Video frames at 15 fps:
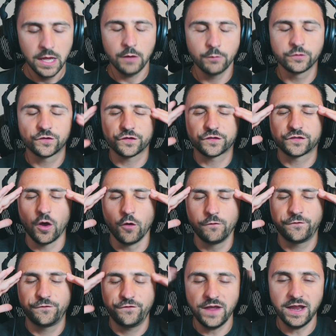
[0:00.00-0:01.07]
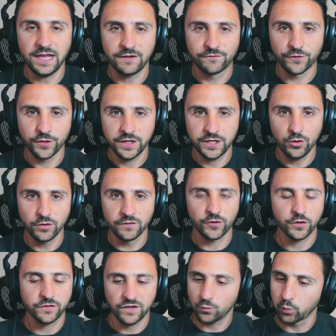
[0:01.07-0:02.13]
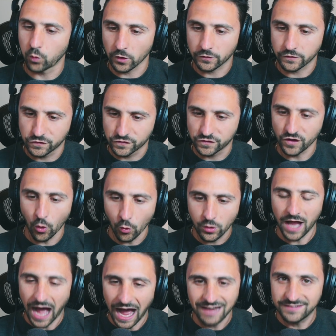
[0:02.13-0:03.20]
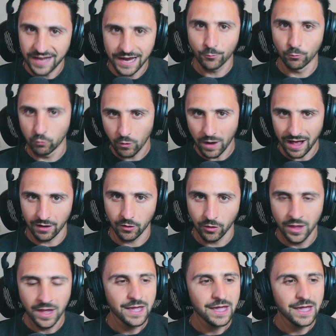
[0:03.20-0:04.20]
It was just so fitting for the universe. It worked so goddamn well.